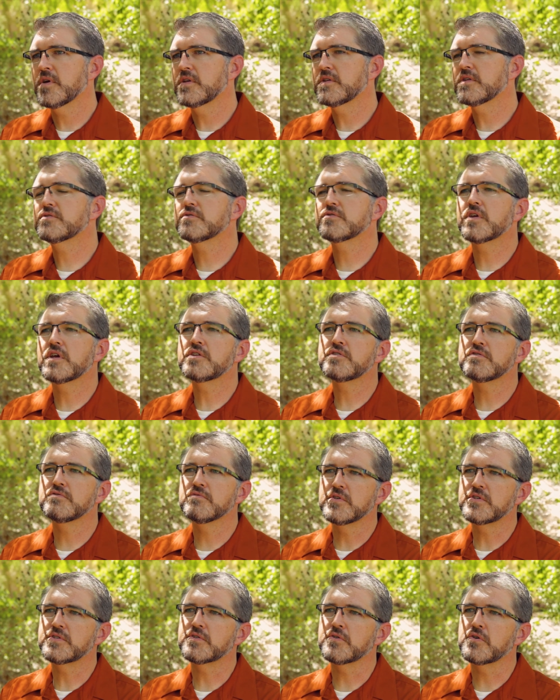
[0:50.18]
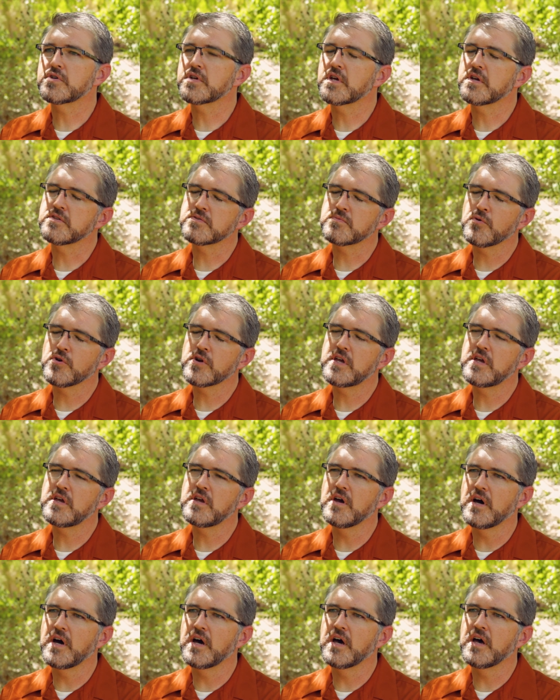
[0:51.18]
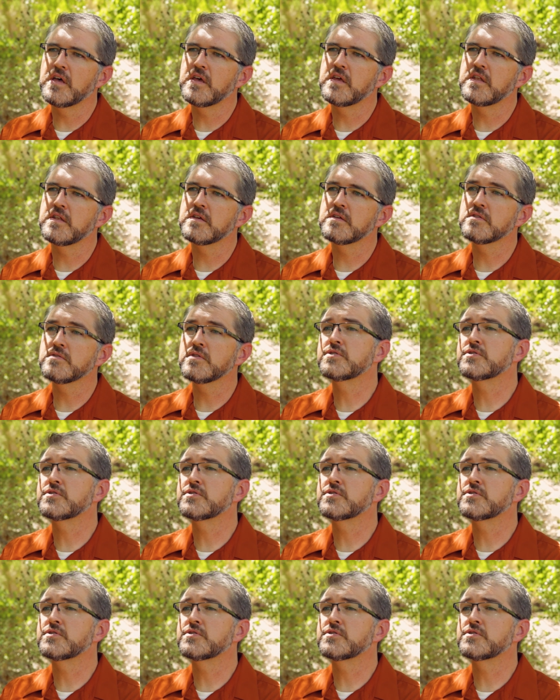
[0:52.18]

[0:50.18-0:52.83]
my dissertation research, I was working on